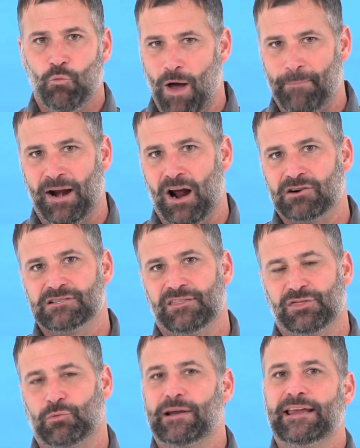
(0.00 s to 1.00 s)
webinars
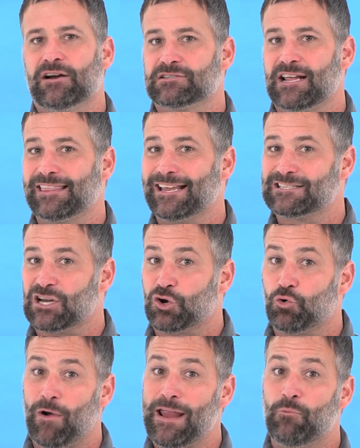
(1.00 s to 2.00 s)
in three years. I think it's a
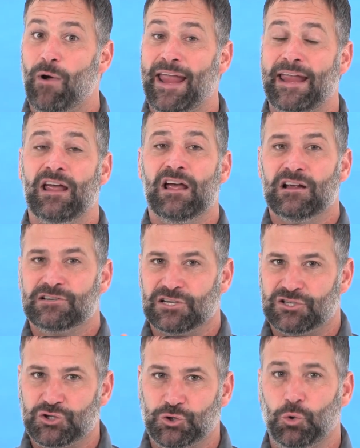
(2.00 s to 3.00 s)
great way to
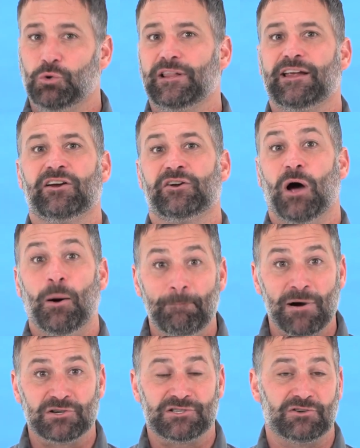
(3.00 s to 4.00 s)
truly
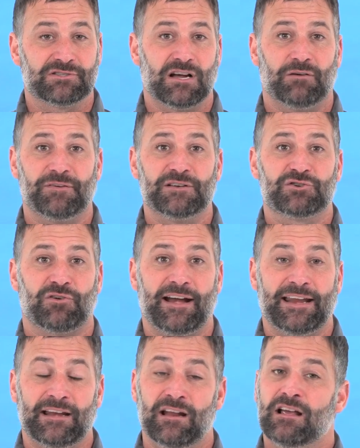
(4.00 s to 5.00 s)
immerse yourself in
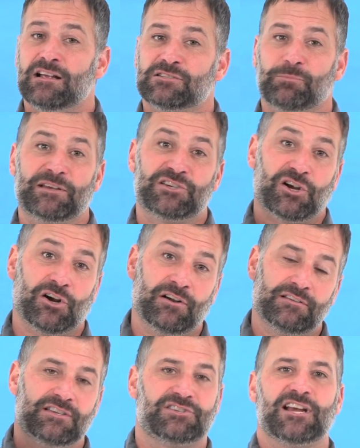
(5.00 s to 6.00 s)
trading. So be sure
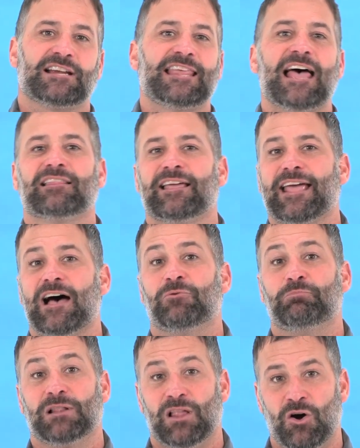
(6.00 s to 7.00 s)
to check that link
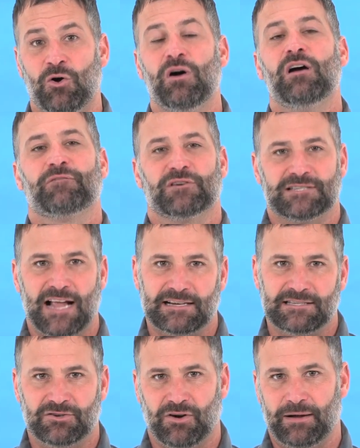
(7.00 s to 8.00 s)
out below for
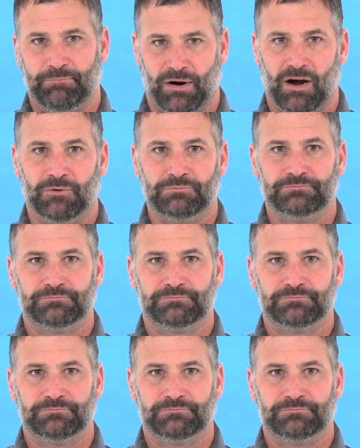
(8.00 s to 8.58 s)
Stocks to Trade Pro.